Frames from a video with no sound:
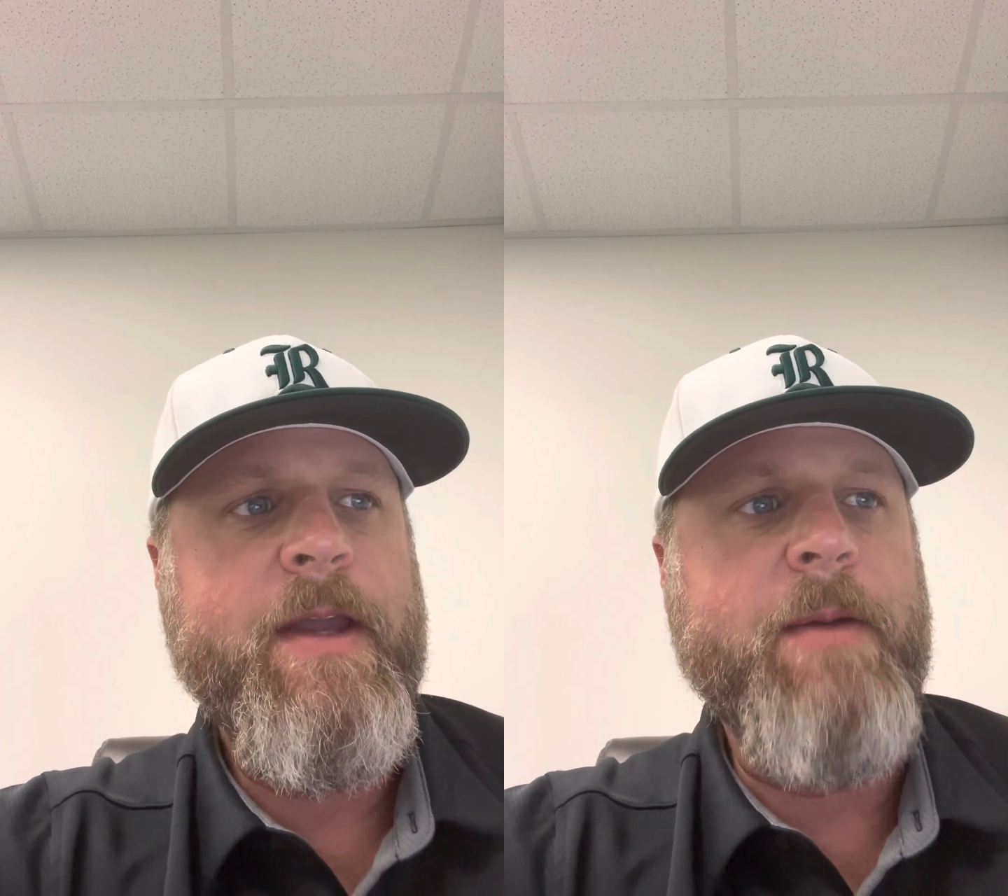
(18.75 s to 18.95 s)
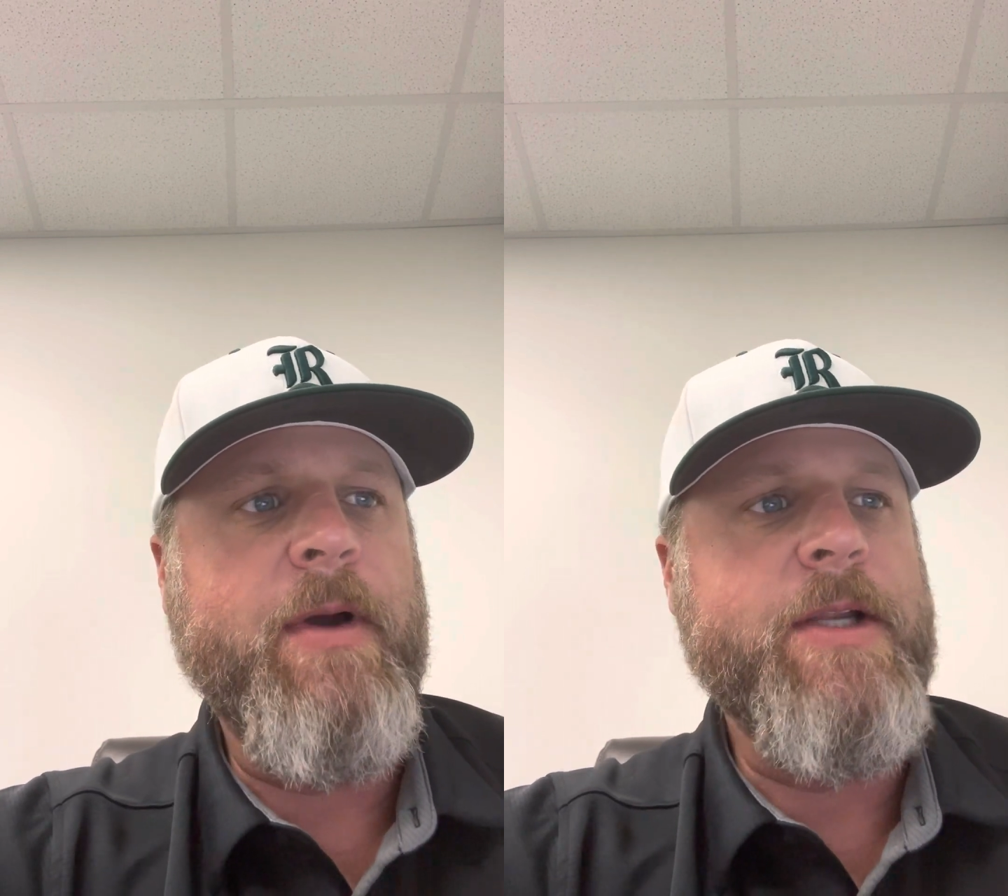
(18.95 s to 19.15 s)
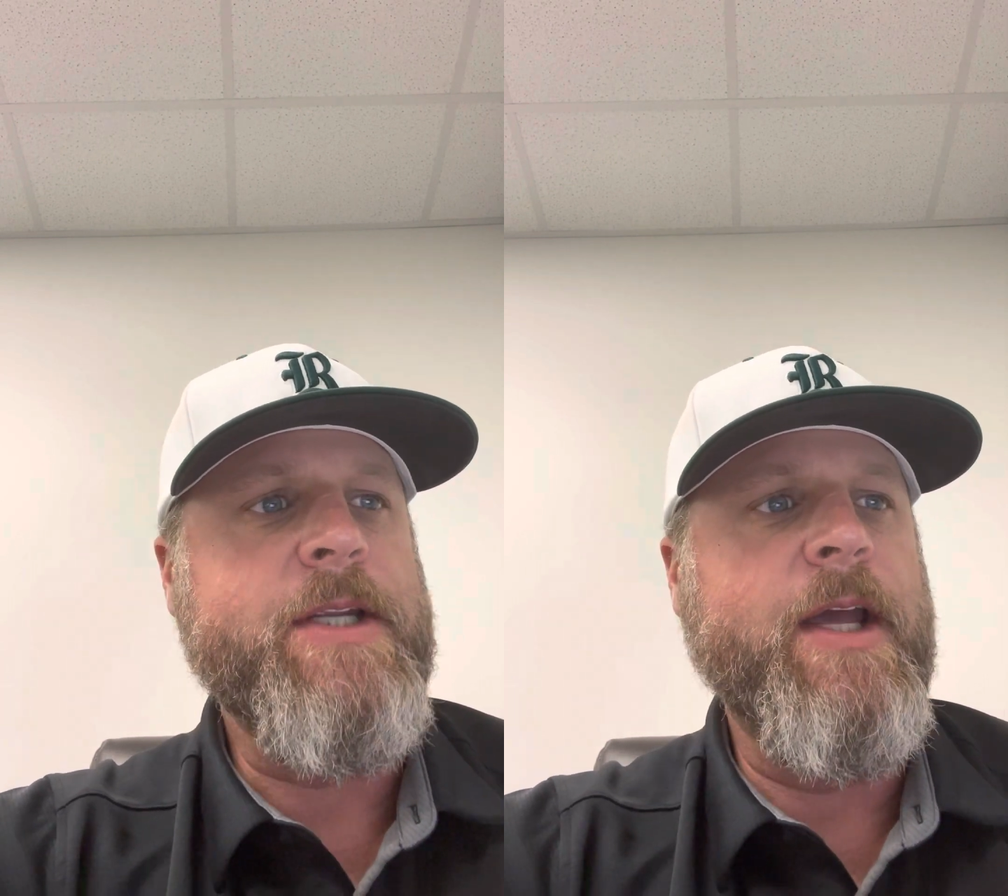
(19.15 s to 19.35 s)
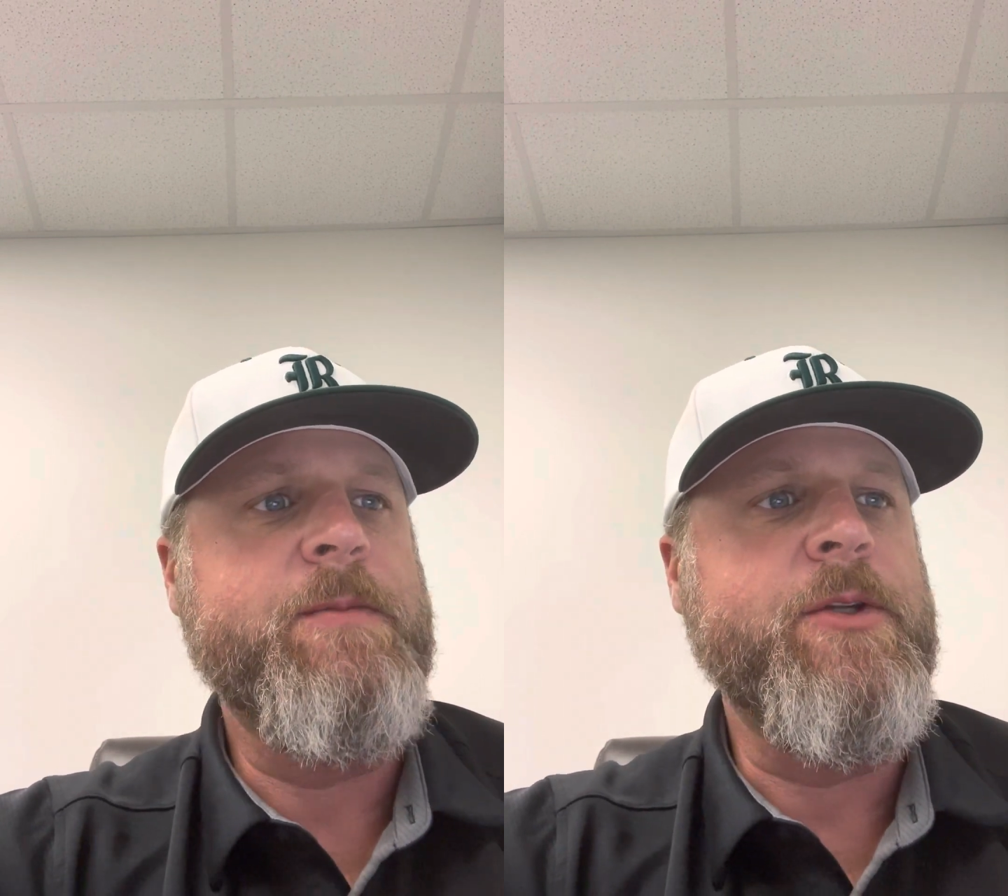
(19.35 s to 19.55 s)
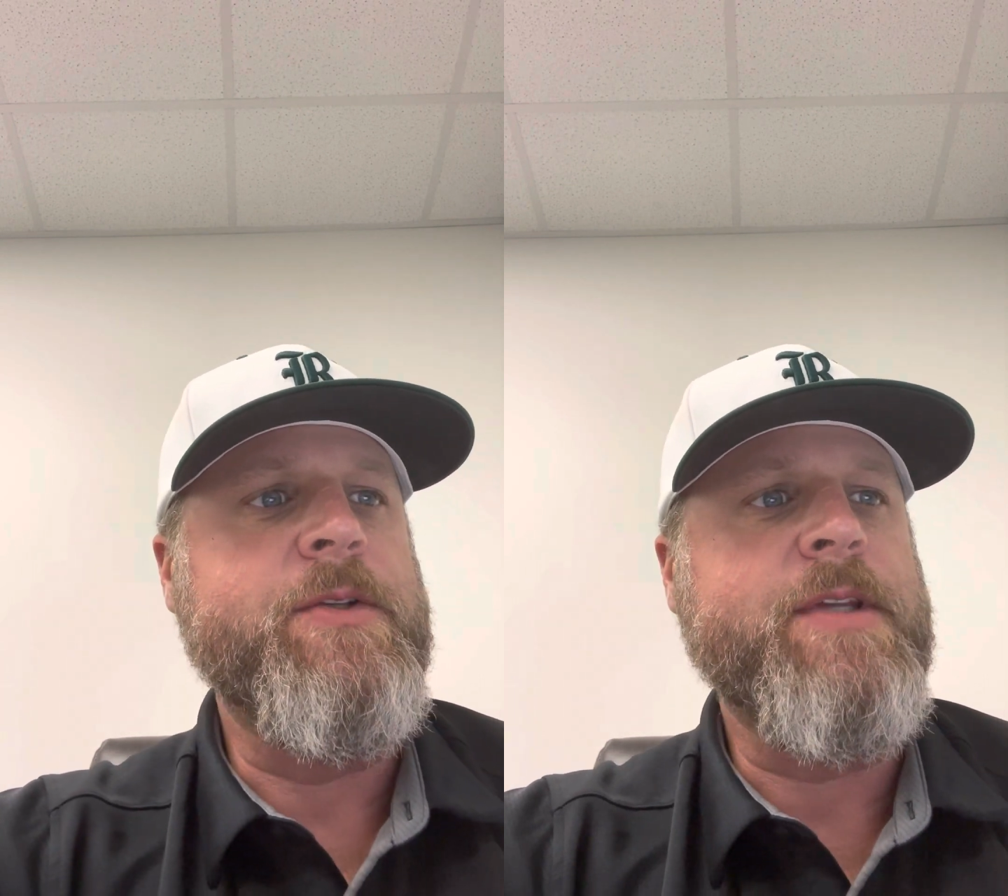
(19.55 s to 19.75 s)
A budget
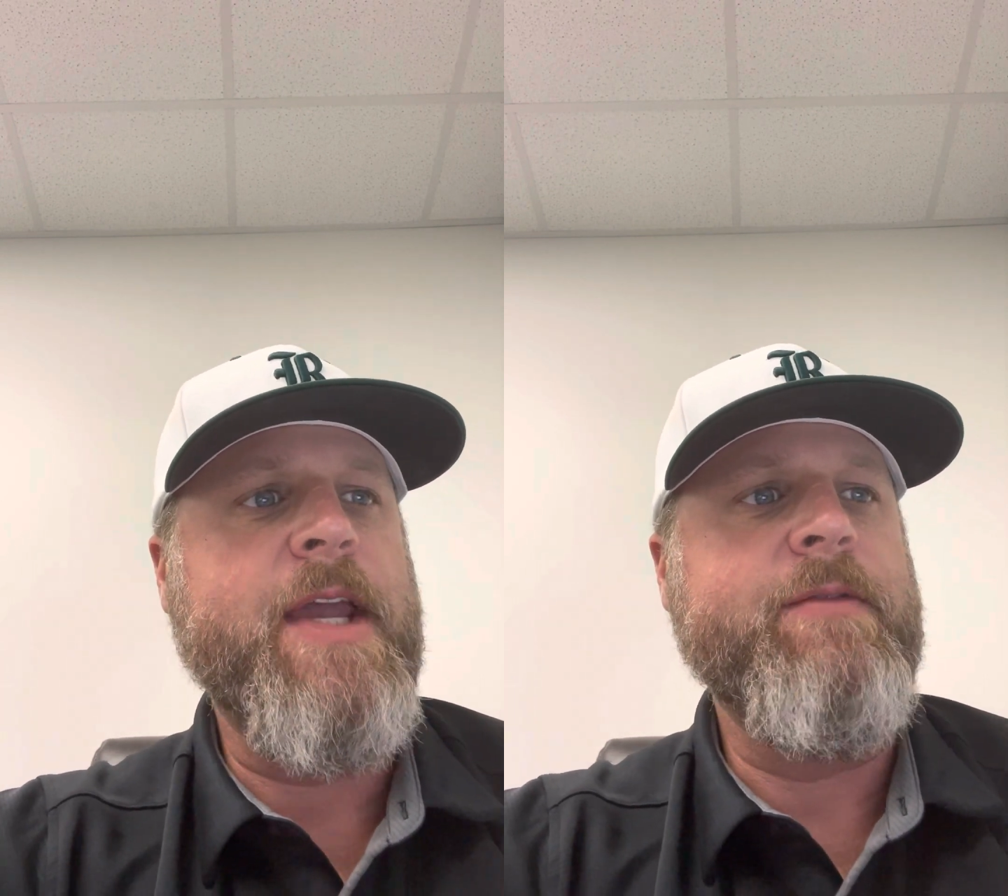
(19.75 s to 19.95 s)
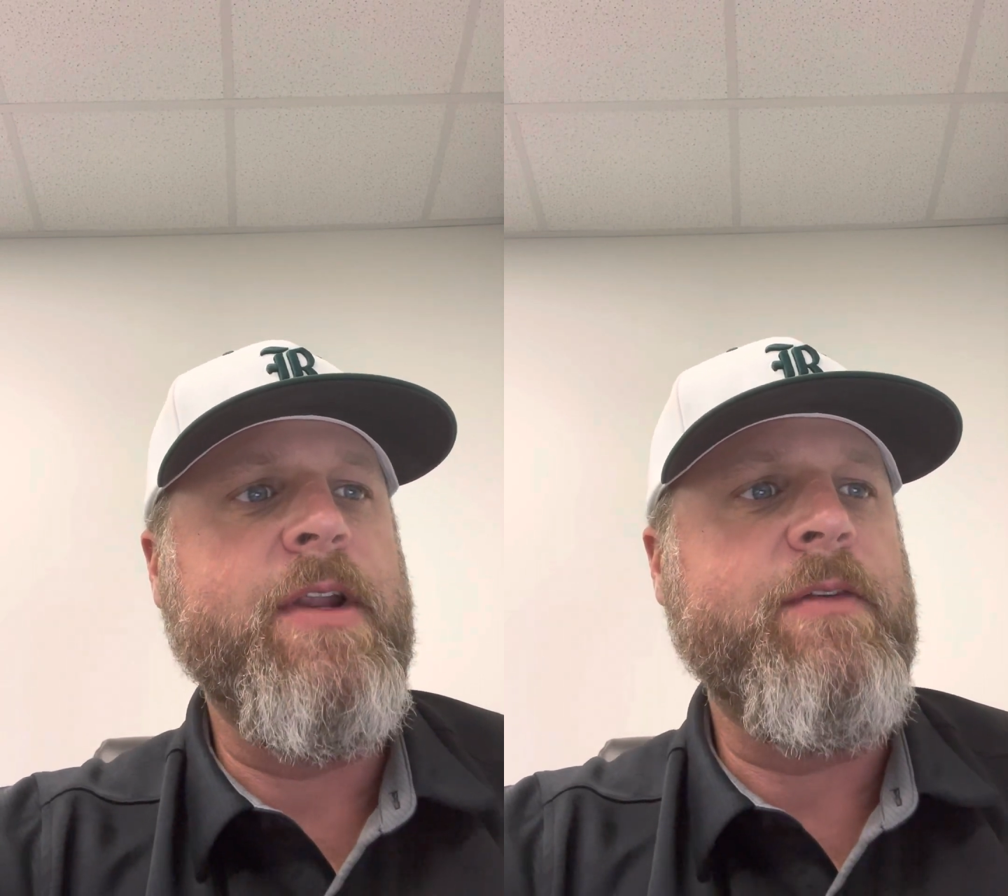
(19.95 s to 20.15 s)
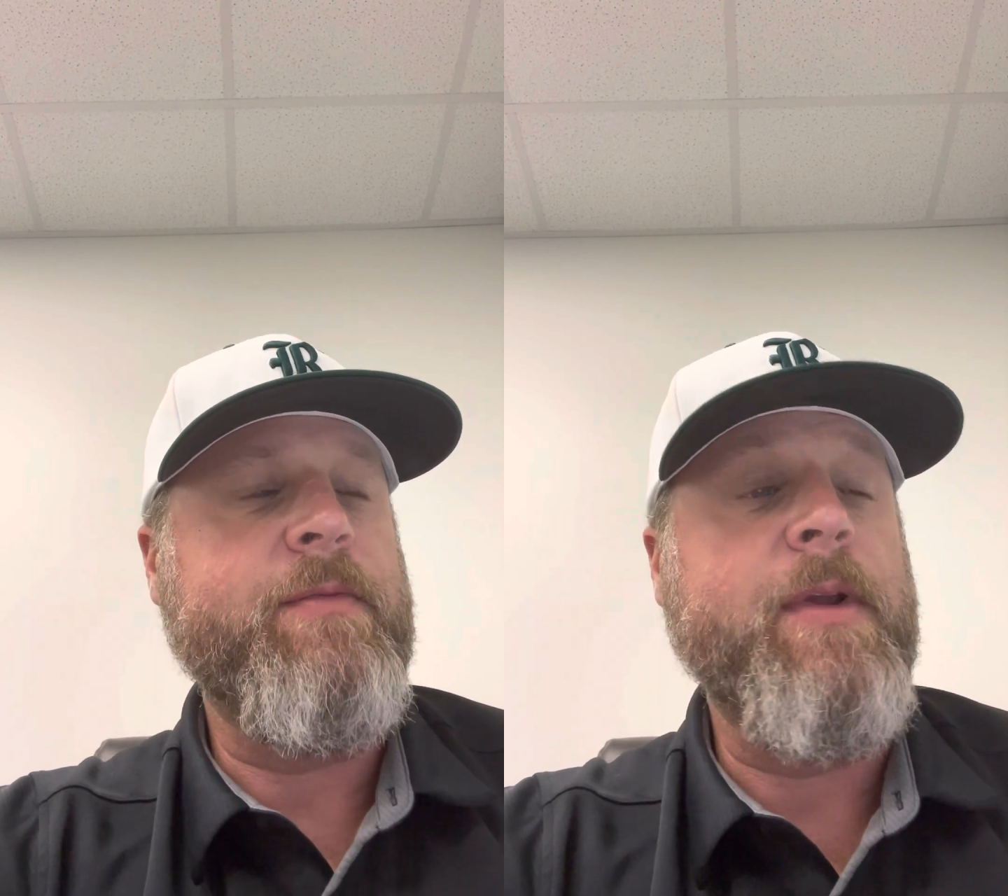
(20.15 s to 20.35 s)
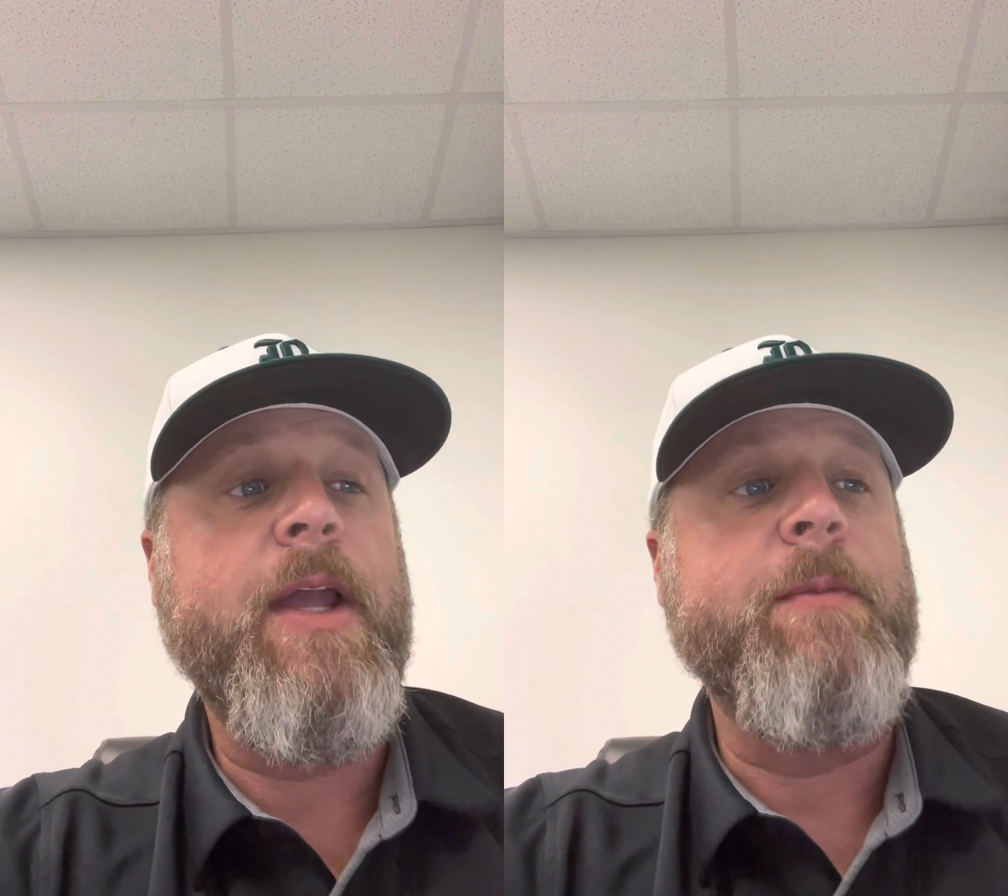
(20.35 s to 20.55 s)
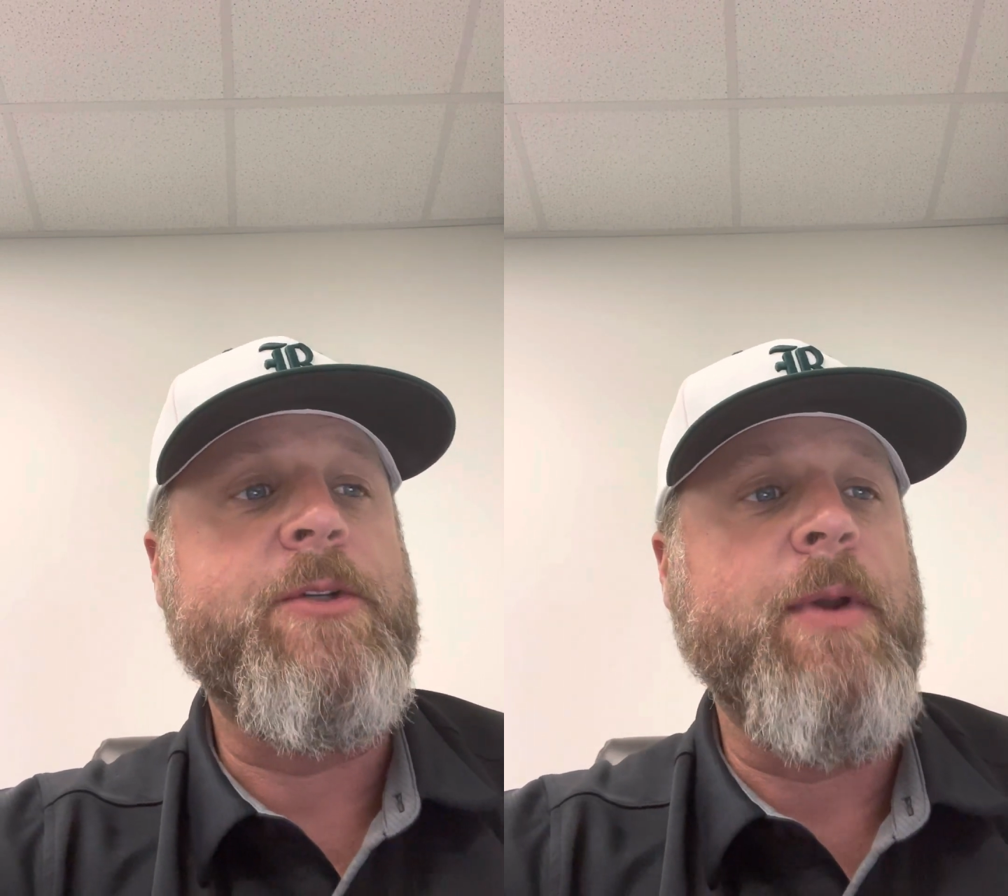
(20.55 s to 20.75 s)
helps
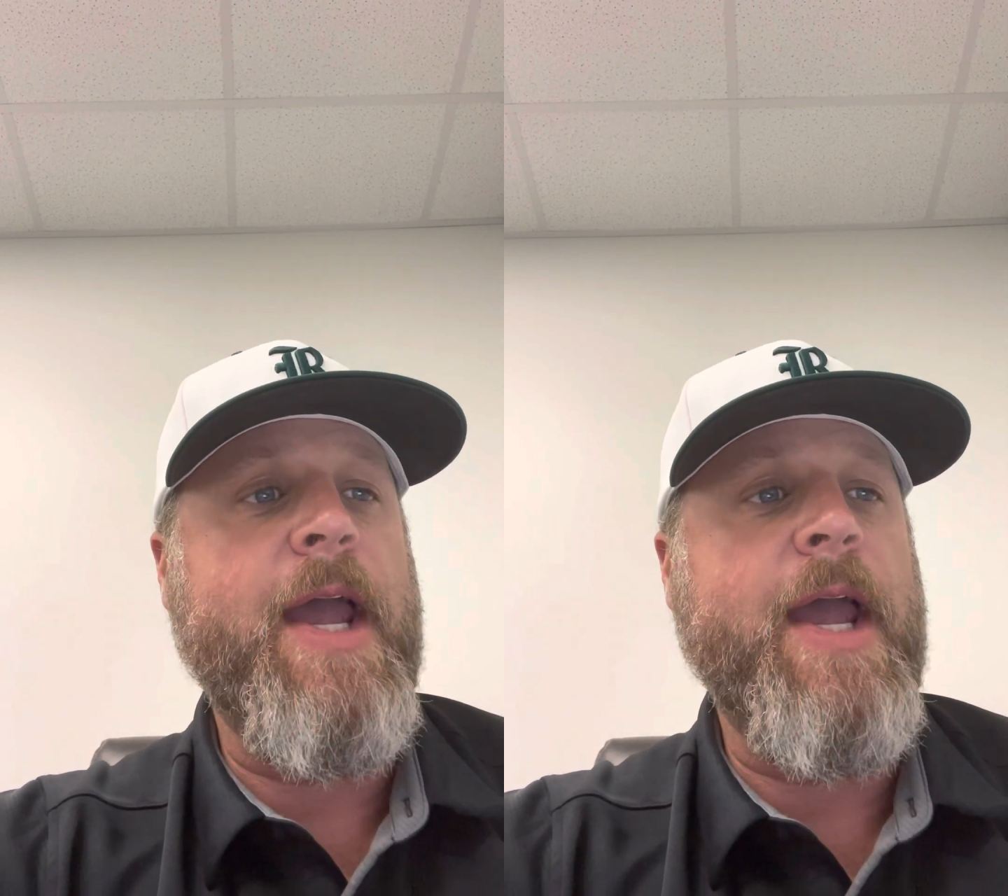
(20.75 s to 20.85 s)
you